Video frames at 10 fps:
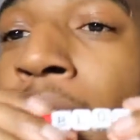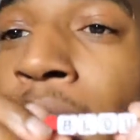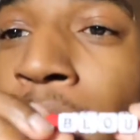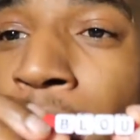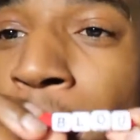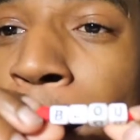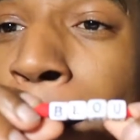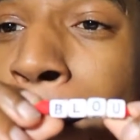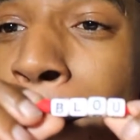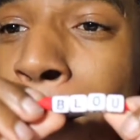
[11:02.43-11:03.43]

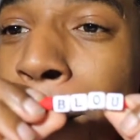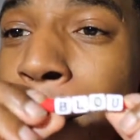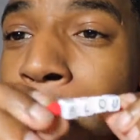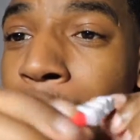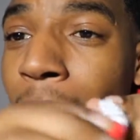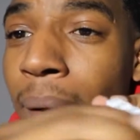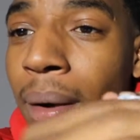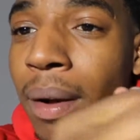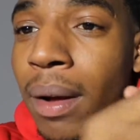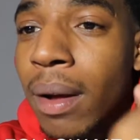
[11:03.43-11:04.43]

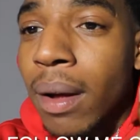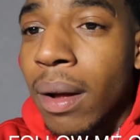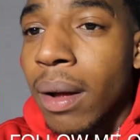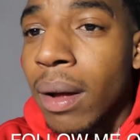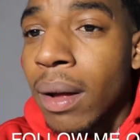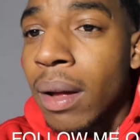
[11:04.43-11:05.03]
Nobody speaks.